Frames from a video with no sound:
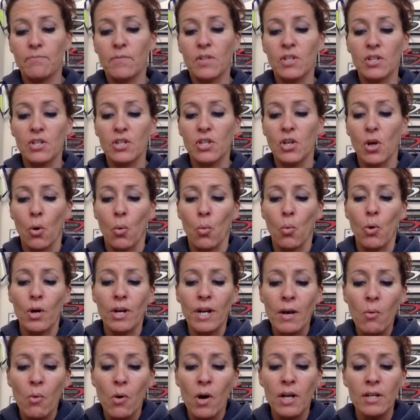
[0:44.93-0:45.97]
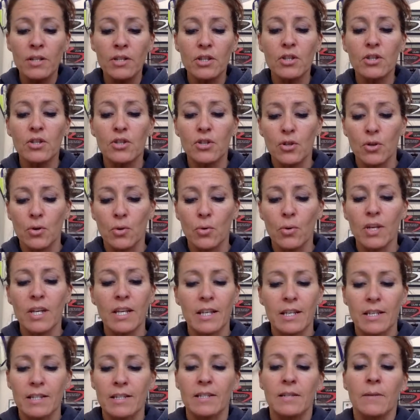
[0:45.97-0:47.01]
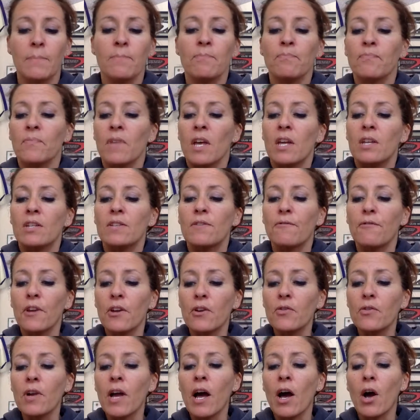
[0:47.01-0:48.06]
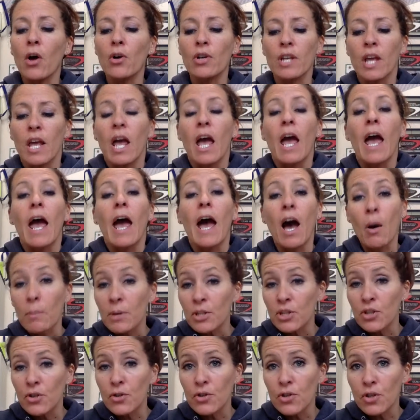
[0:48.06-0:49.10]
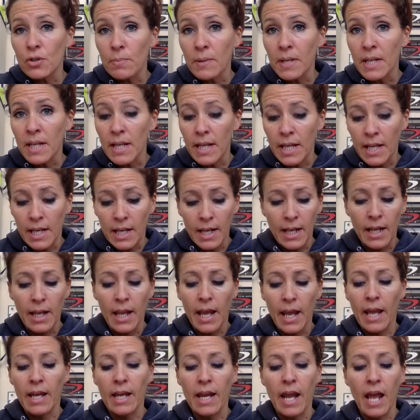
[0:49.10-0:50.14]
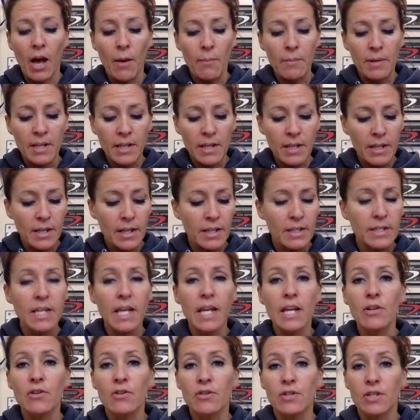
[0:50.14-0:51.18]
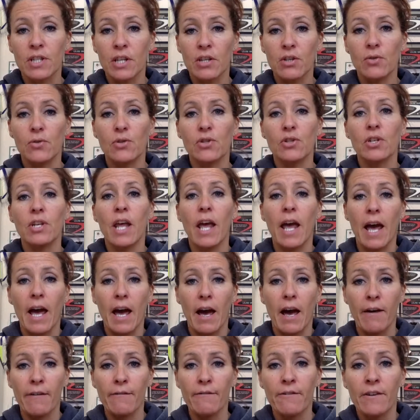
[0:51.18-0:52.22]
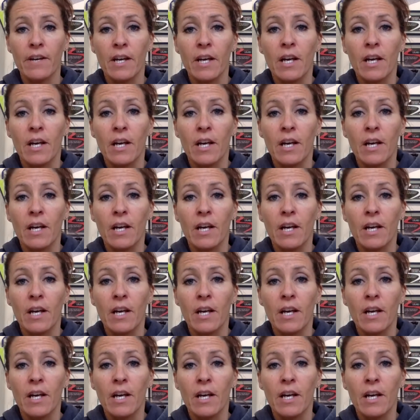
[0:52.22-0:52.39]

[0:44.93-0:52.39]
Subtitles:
So what I want to do is to figure out how much you should be eating and how many containers that you should have